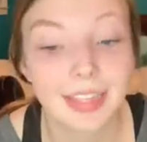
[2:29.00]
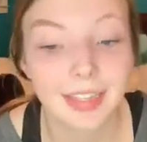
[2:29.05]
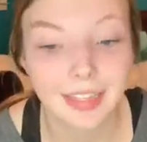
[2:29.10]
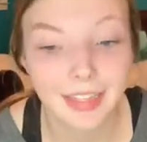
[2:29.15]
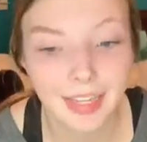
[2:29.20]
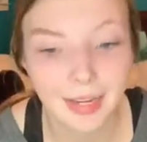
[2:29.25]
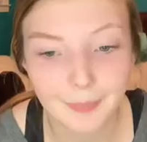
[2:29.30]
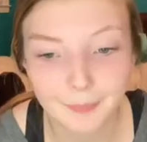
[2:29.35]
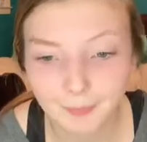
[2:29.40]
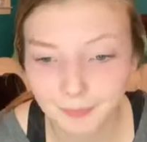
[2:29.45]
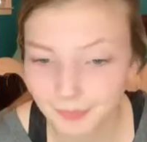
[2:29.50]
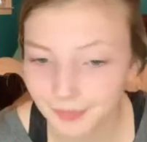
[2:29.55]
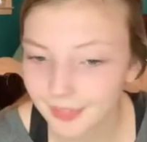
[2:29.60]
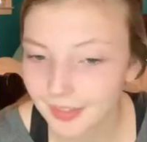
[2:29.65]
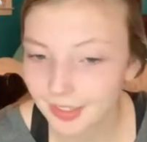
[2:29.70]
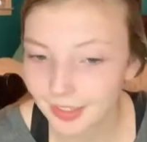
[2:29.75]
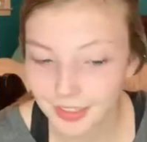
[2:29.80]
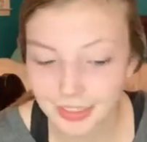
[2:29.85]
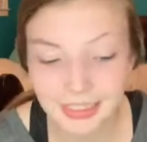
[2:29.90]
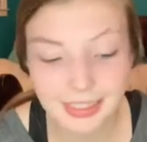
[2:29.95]
Yeah,
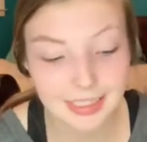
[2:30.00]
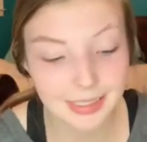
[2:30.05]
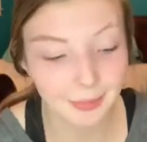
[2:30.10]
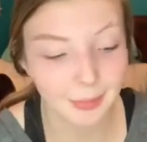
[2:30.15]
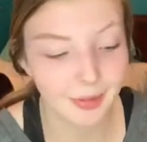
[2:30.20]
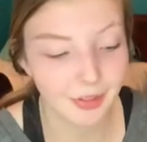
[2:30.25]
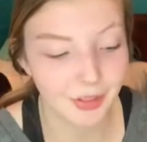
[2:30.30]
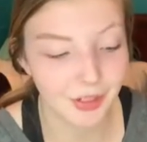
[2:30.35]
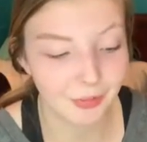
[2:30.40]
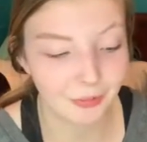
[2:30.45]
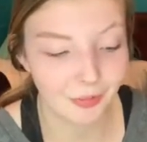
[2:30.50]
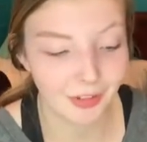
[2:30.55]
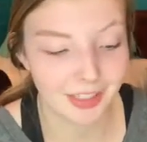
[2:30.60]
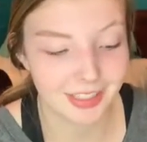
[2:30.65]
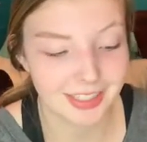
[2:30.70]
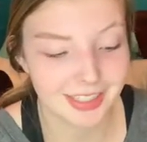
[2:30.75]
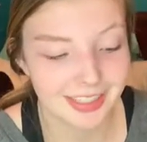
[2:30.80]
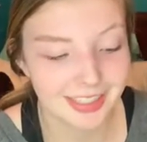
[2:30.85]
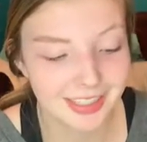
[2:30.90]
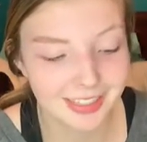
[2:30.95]
it's a big
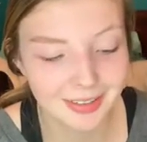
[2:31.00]
difference.